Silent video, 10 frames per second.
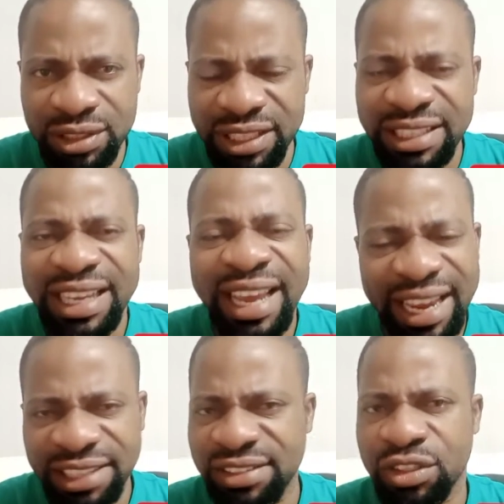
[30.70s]
in the
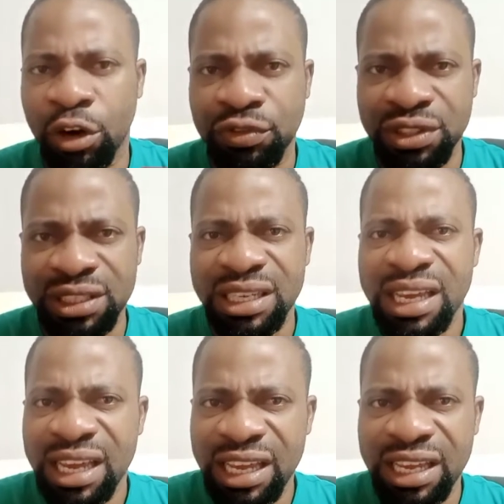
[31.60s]
hands of the
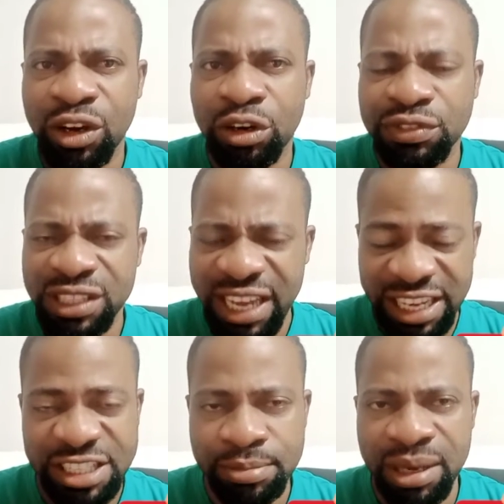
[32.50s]

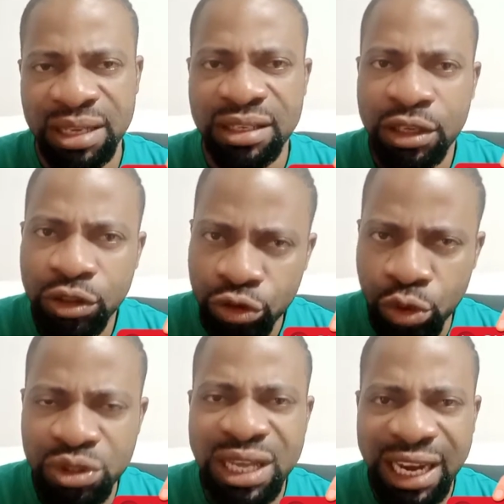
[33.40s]
X-Men,
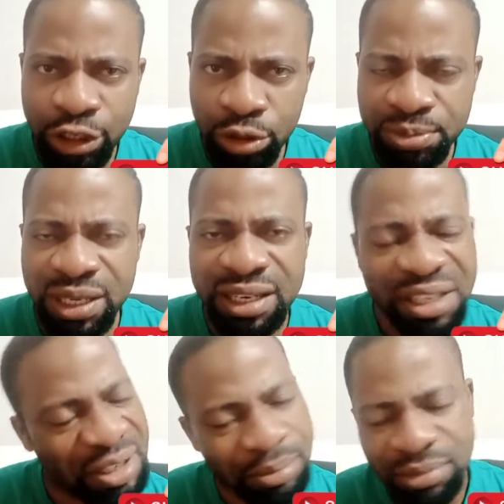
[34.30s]
those that adopted
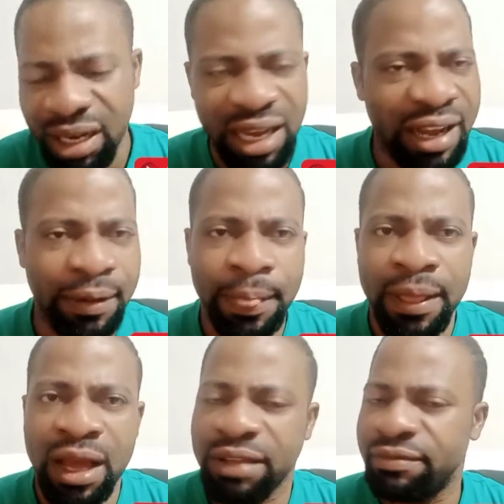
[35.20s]
him.
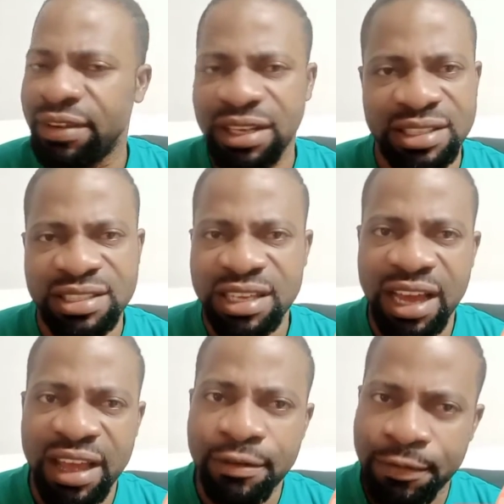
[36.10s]
But
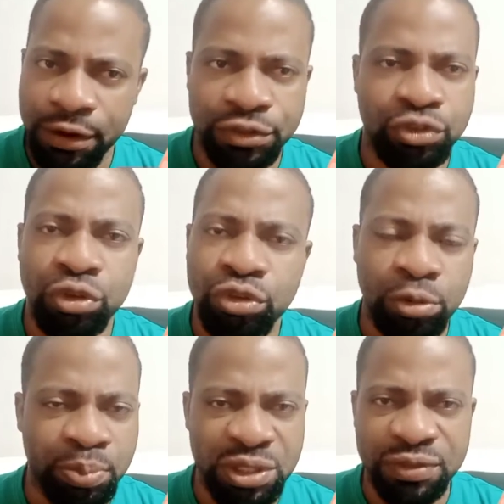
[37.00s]
I felt
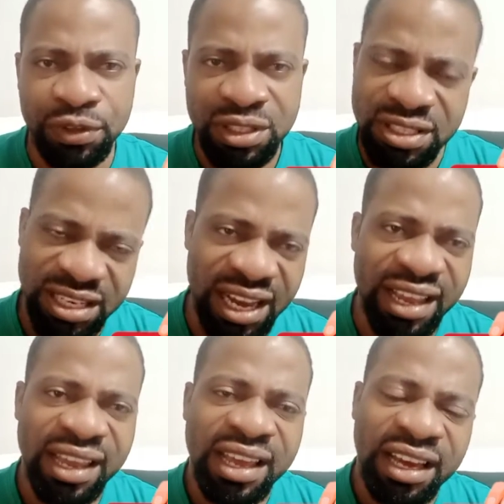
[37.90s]
so pity for this
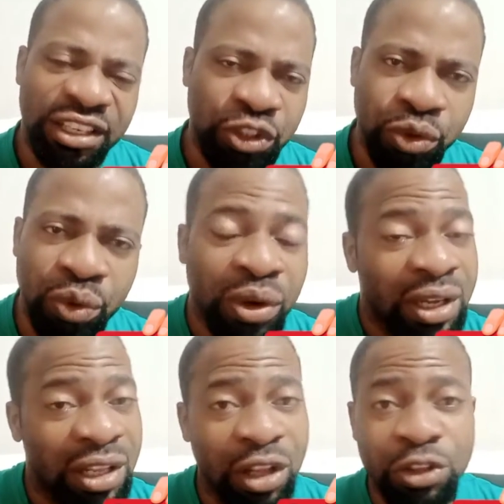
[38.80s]
guy, and you know,
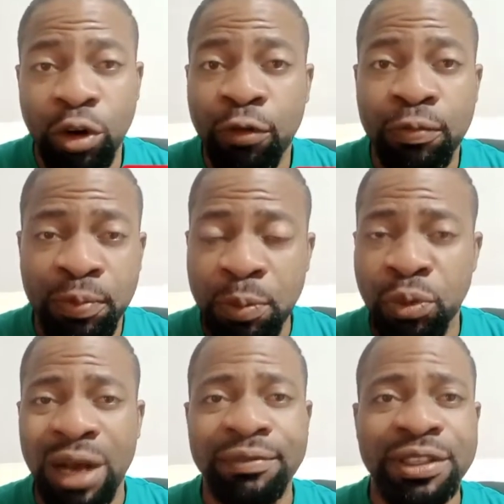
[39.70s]
a lot of
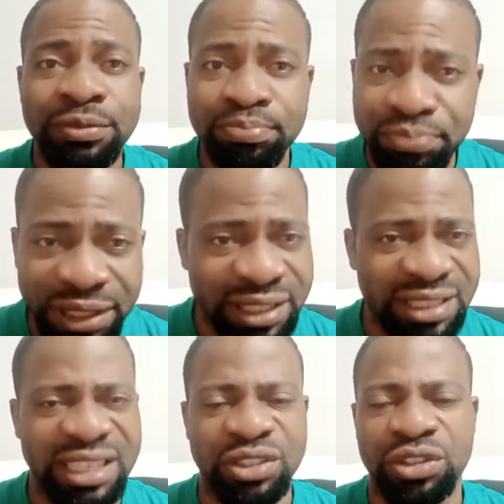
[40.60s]
people have been
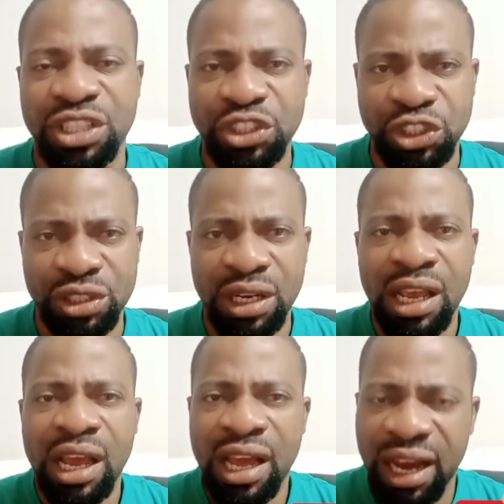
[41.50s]
bringing their suggestion,
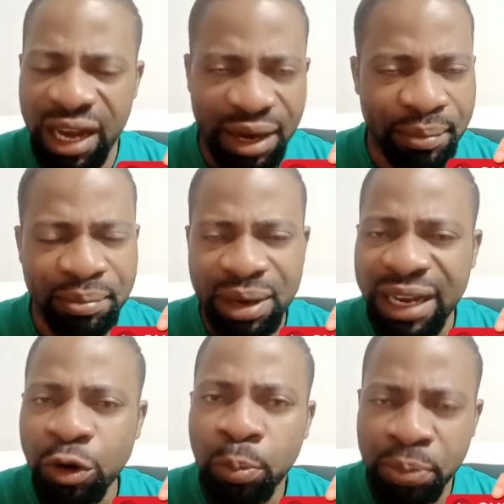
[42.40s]
and
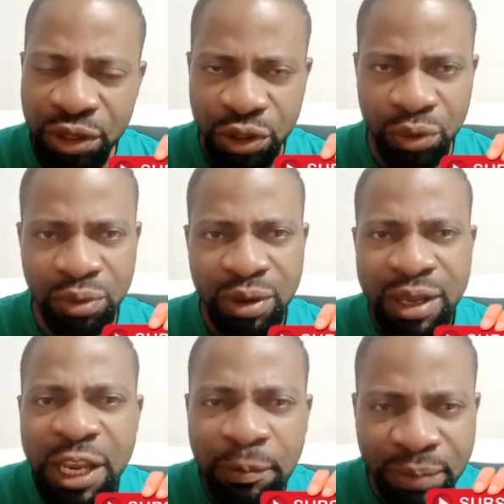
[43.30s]
opinion
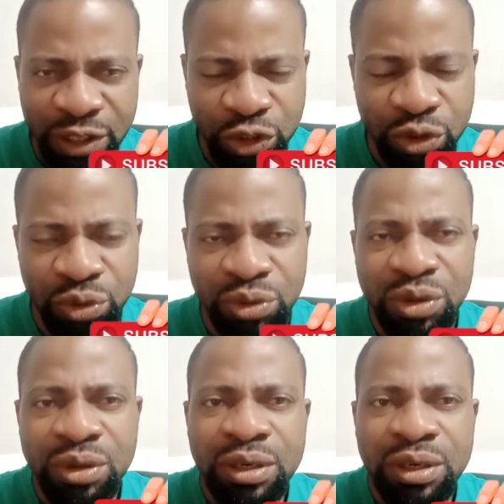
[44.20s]
about, you know,